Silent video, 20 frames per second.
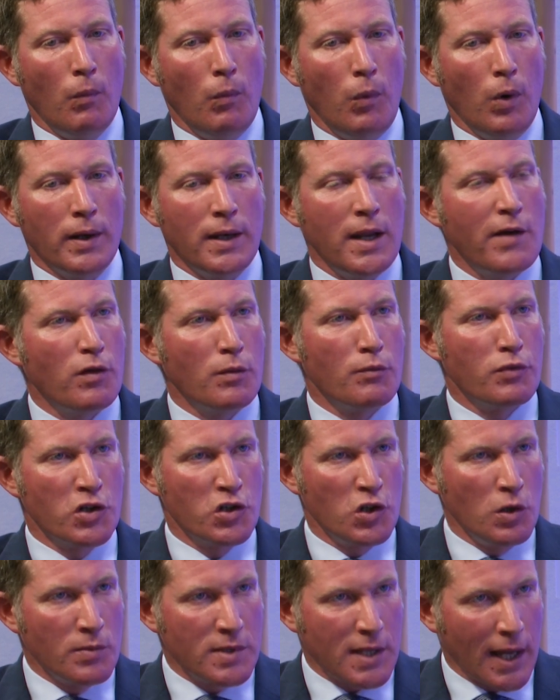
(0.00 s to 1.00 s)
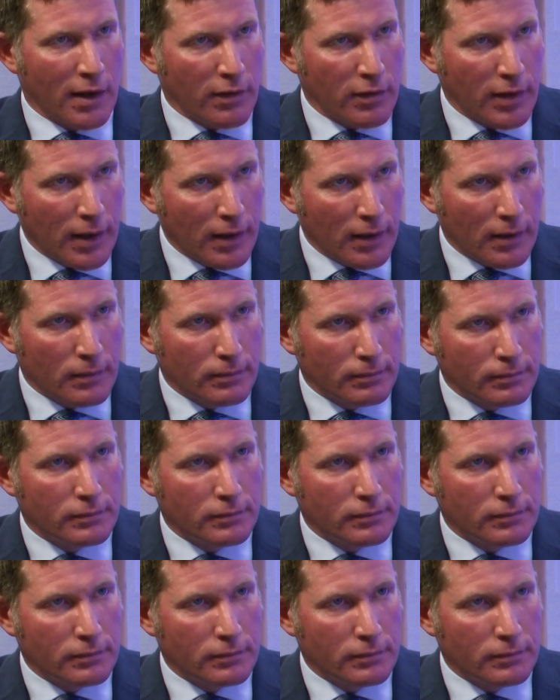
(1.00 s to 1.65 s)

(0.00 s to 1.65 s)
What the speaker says: One never presumes anything.